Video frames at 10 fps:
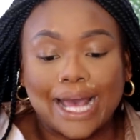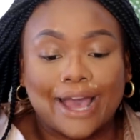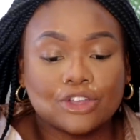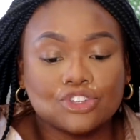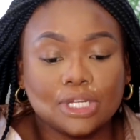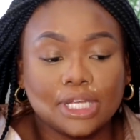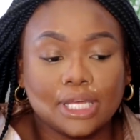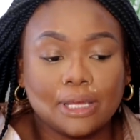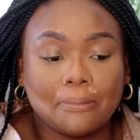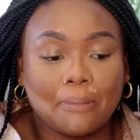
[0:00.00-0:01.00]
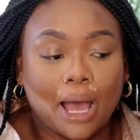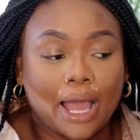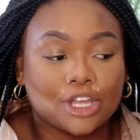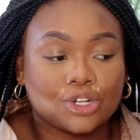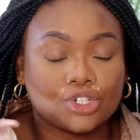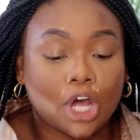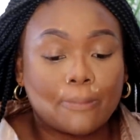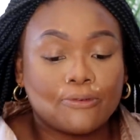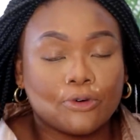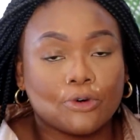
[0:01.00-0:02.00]
actually my
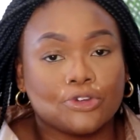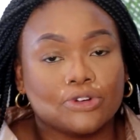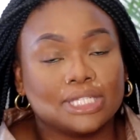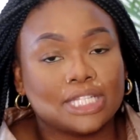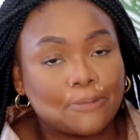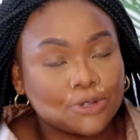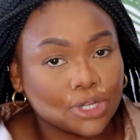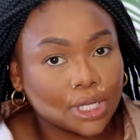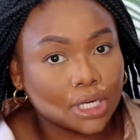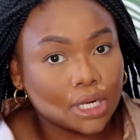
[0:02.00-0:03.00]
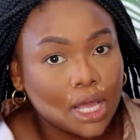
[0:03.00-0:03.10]
top for the reception.